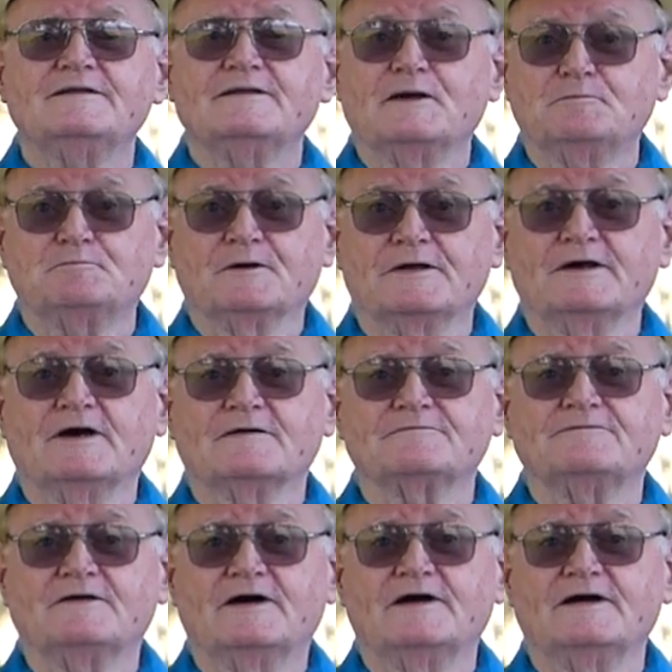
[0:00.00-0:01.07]
They put out
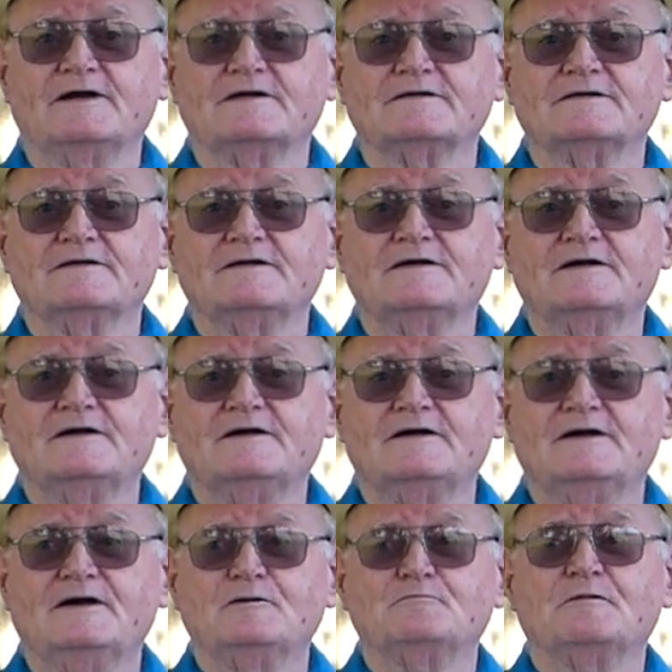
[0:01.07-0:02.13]
fires.
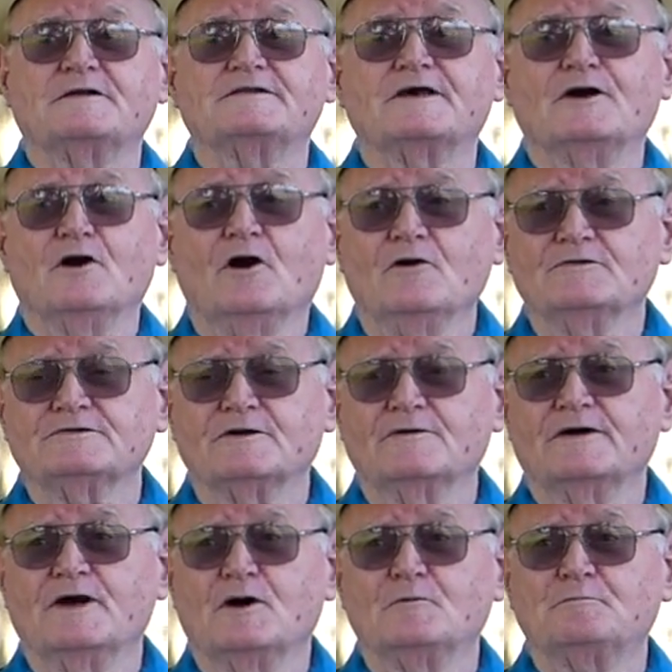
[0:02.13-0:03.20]
But they also
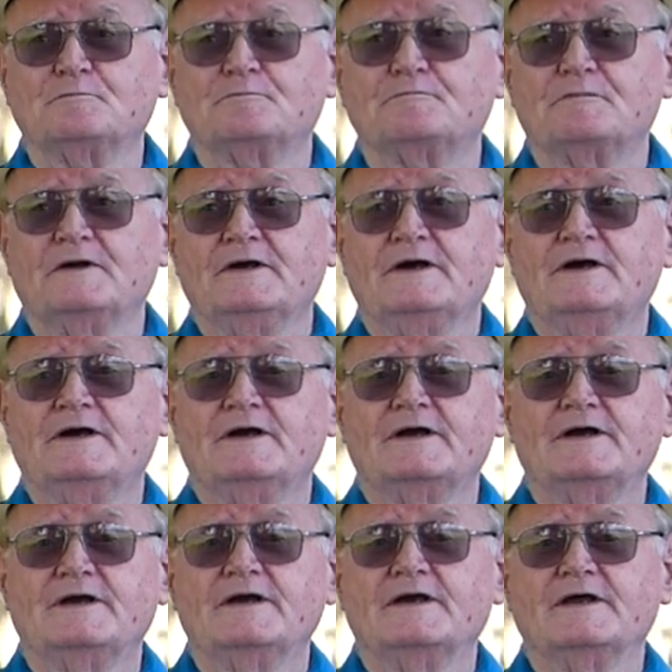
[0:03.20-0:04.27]
help
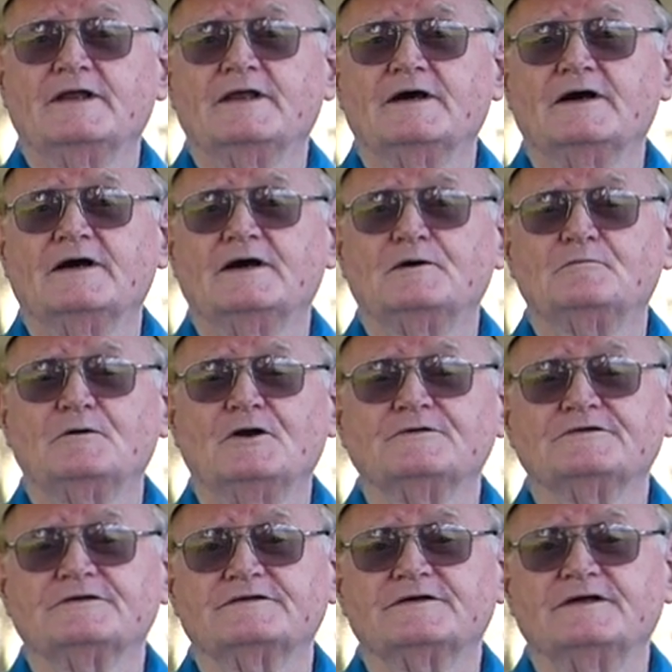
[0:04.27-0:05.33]
in
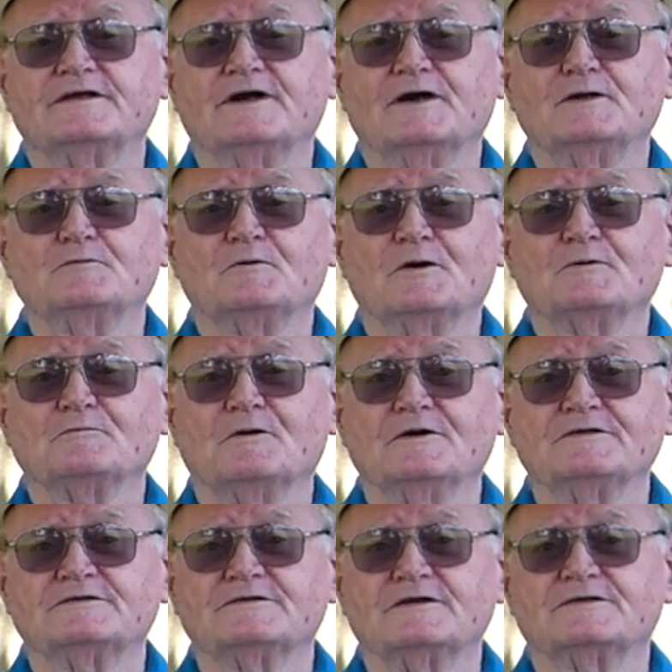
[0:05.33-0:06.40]
emergency
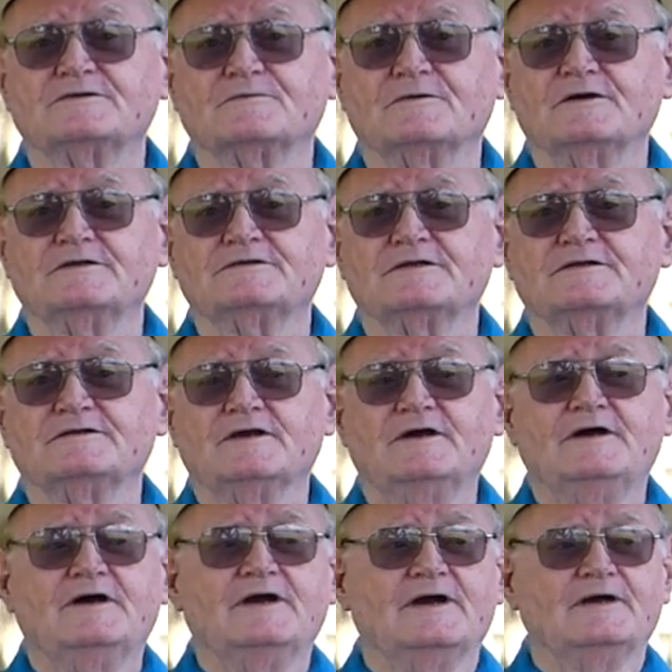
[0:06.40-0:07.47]
911 situations.
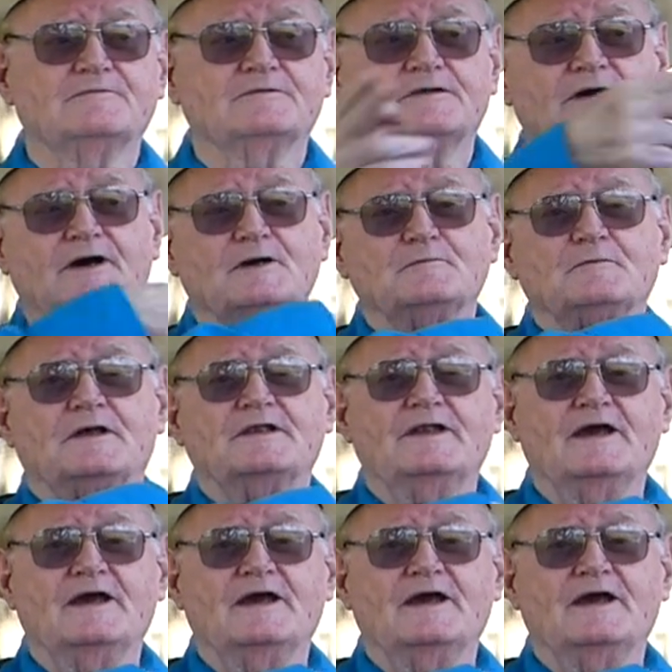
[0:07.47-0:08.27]
Every time an